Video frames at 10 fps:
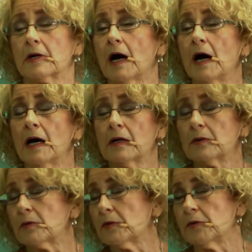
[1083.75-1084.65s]
God
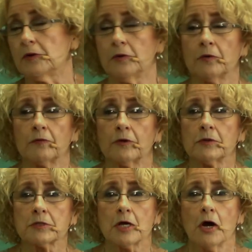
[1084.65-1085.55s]
or the
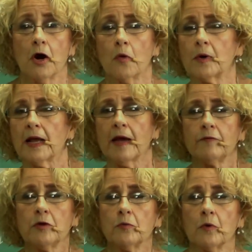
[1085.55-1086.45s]
universe or
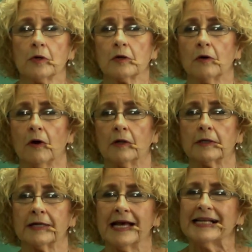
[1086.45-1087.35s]
whatever you want to call
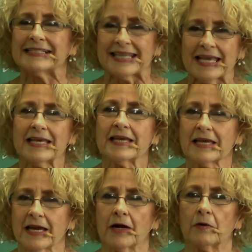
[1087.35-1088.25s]
it, taking
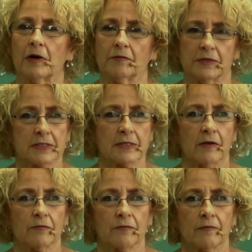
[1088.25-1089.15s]
care of
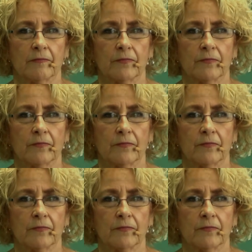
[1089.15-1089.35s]
itself.